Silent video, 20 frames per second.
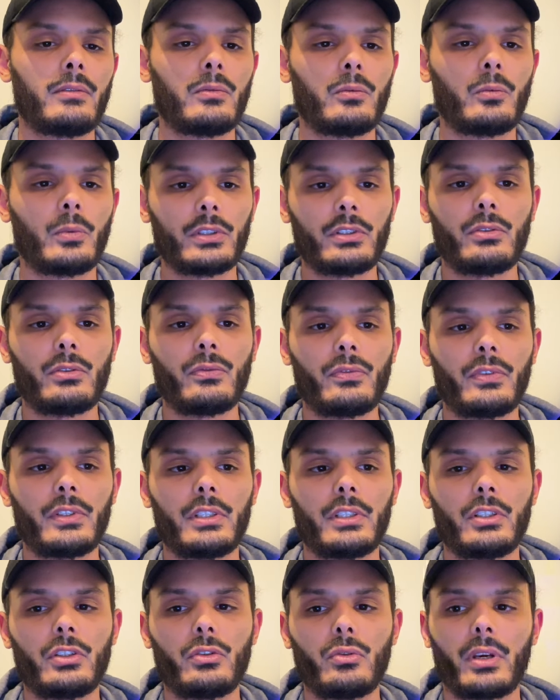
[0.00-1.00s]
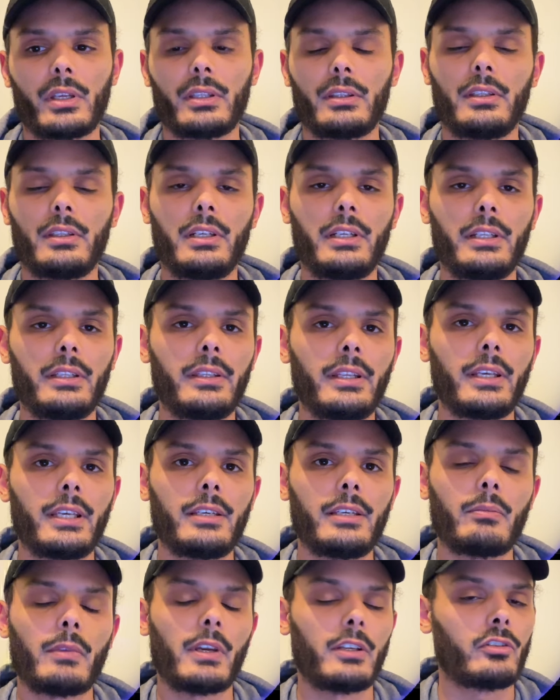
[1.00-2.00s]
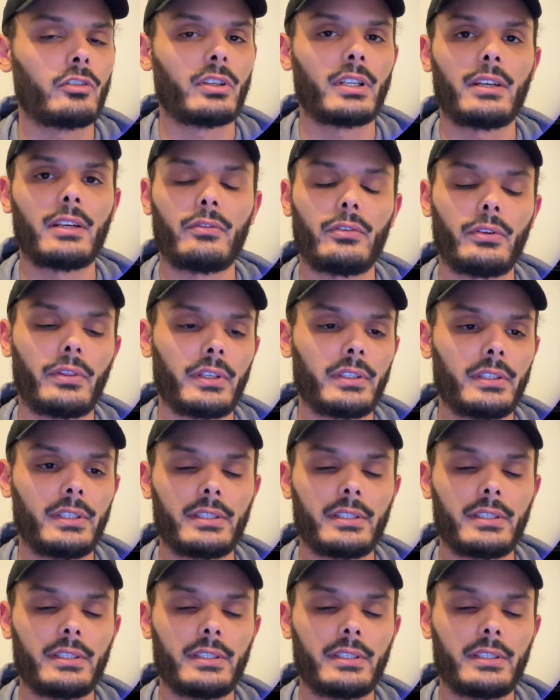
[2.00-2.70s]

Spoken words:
Once you finish, you can delete the image and everything